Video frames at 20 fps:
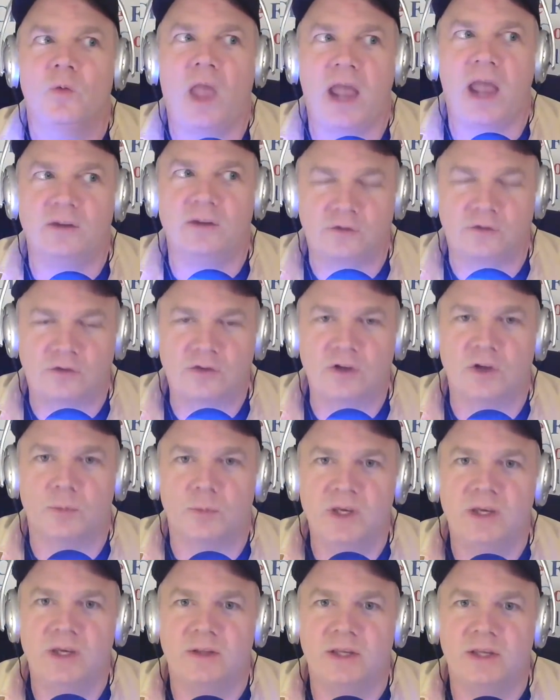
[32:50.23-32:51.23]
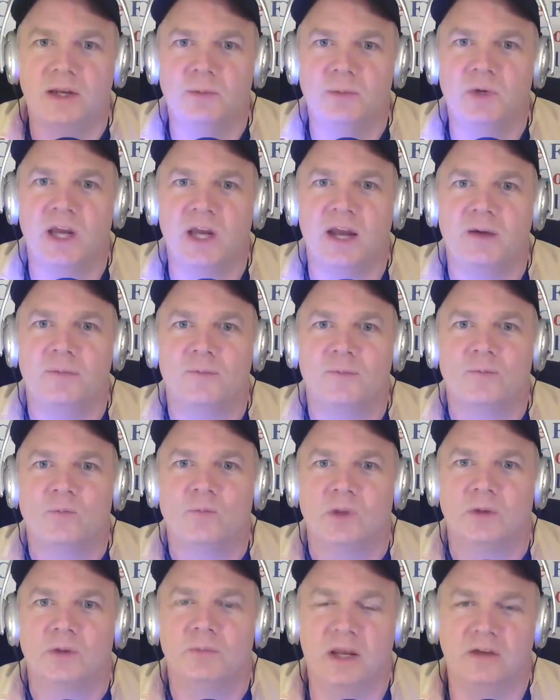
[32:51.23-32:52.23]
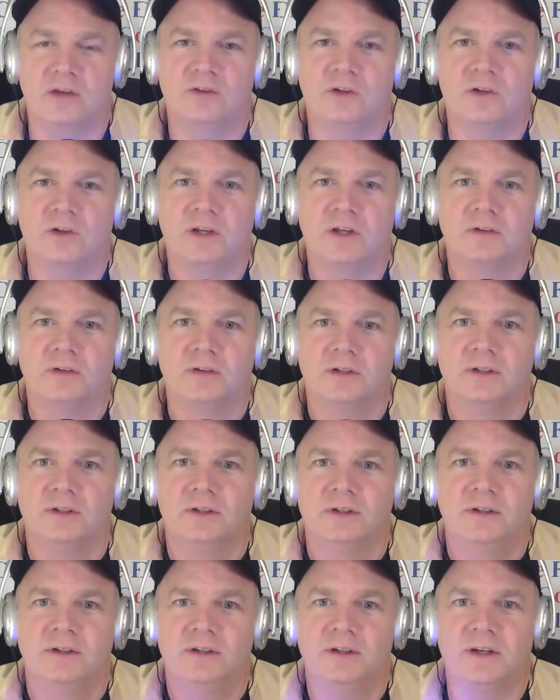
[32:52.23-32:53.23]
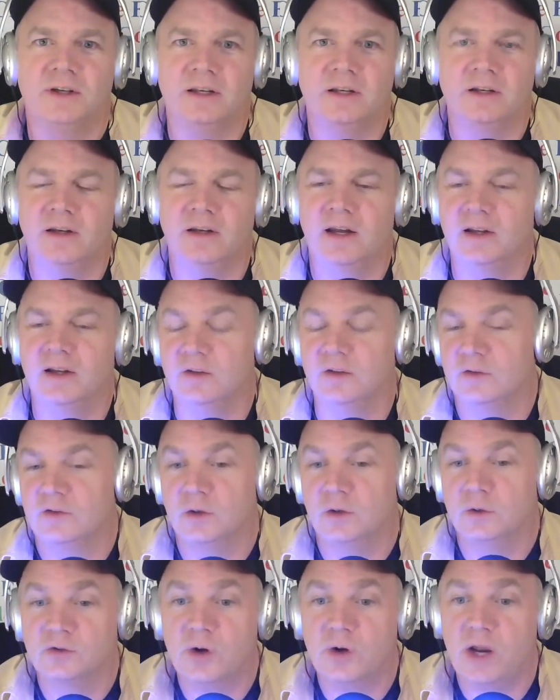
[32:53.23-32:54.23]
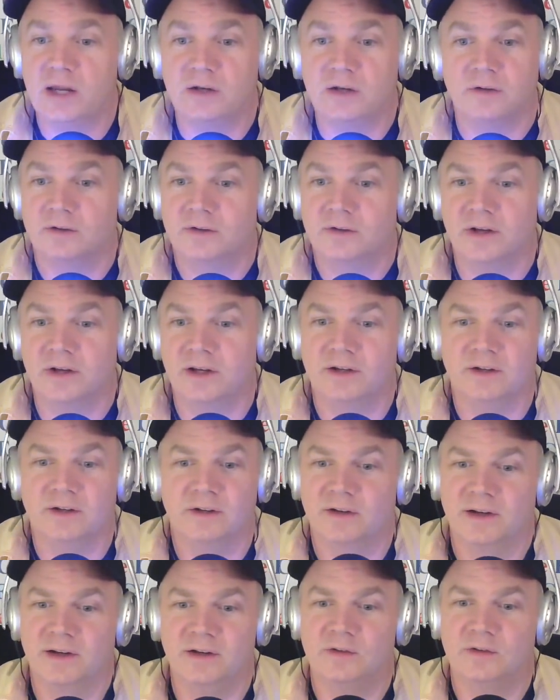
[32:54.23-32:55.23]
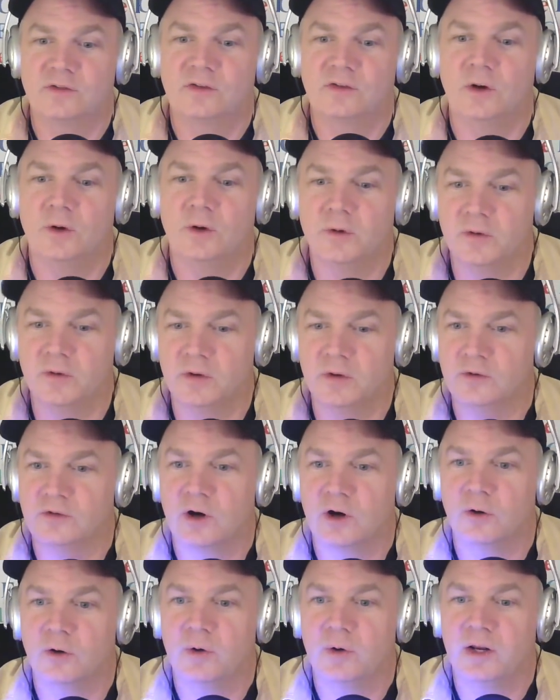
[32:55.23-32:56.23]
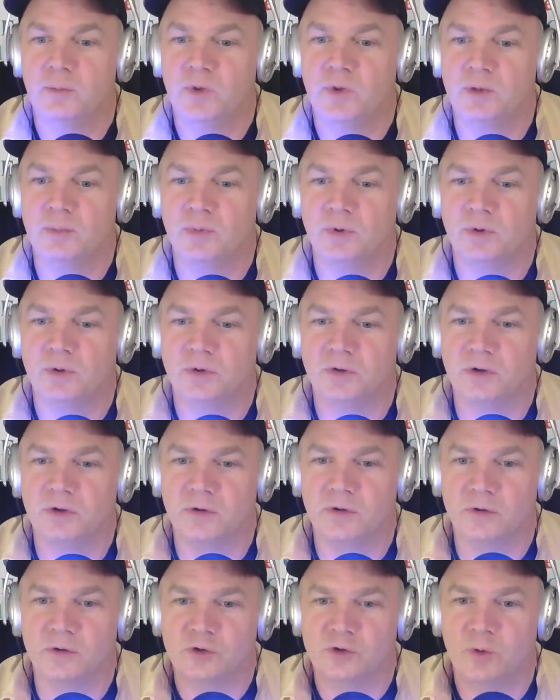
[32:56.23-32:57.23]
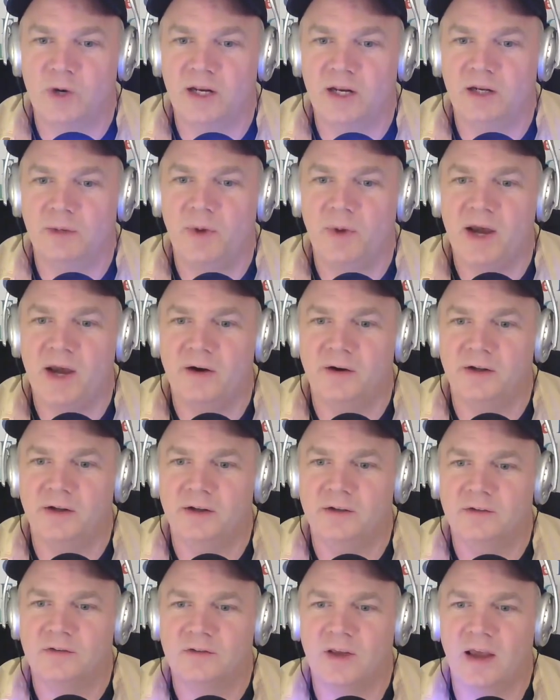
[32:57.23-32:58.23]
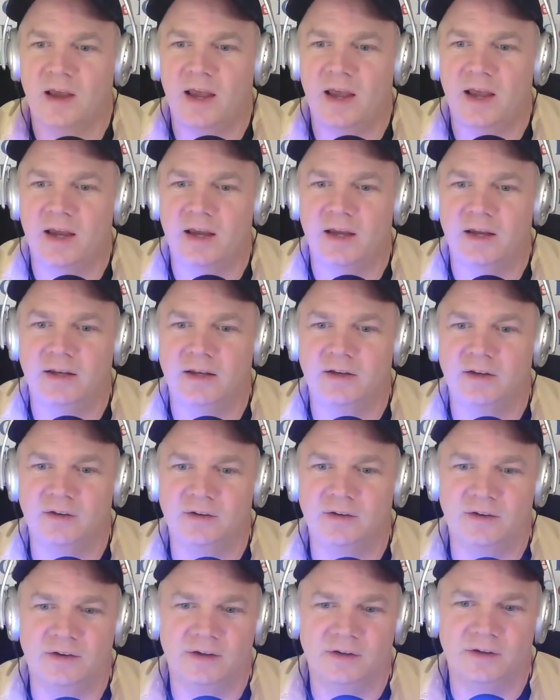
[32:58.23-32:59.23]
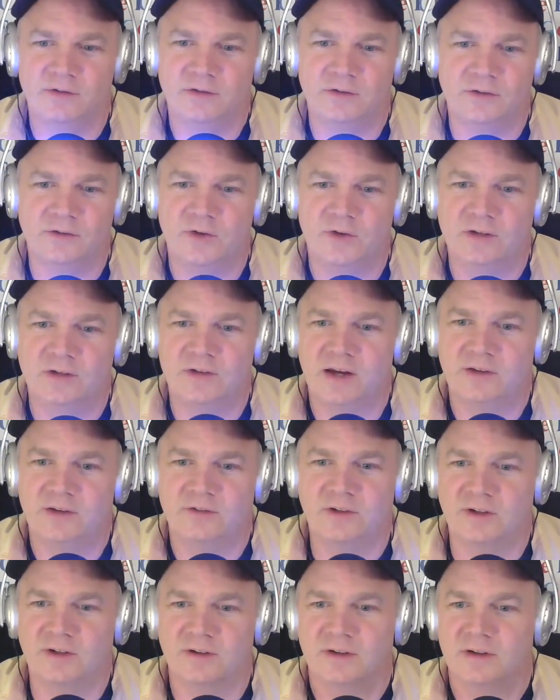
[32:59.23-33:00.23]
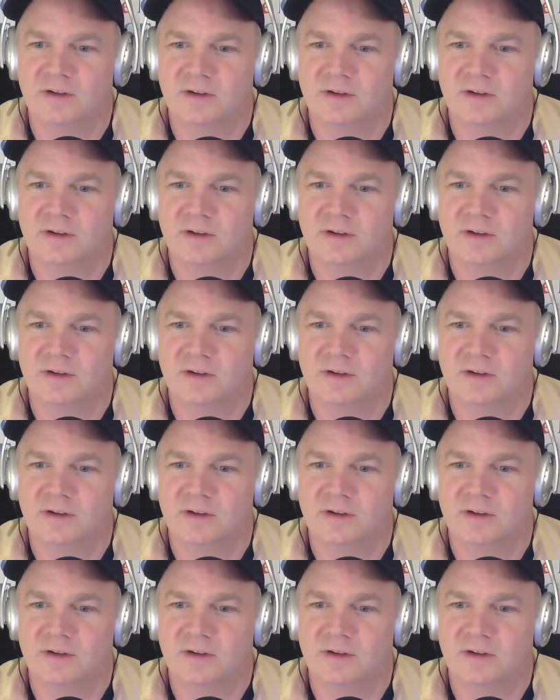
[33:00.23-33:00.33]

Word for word: and still be in the nba basically and and so it's great and and so there's already people you know they're tweeting about it and it's it's fantastic